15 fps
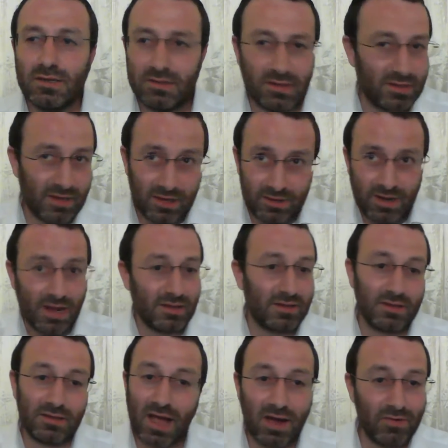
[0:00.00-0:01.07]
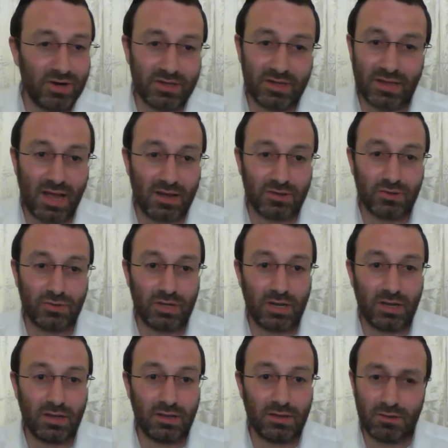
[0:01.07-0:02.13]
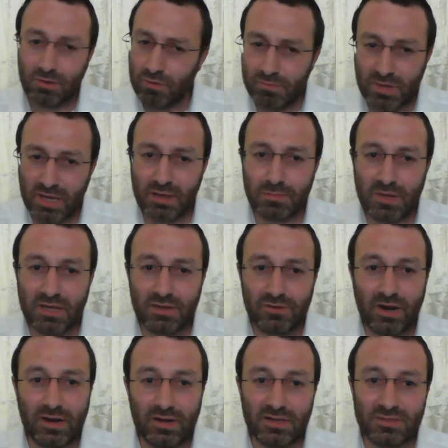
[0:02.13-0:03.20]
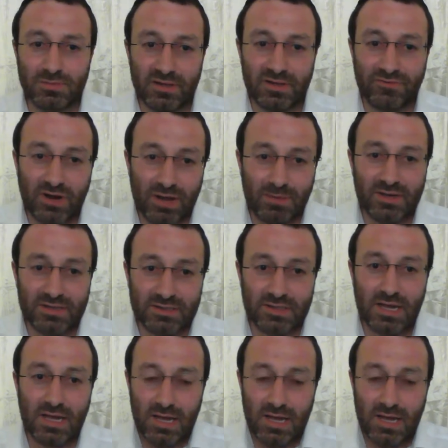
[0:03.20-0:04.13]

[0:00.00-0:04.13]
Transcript: that are not in our Tanakh today, many writings, but the rabbis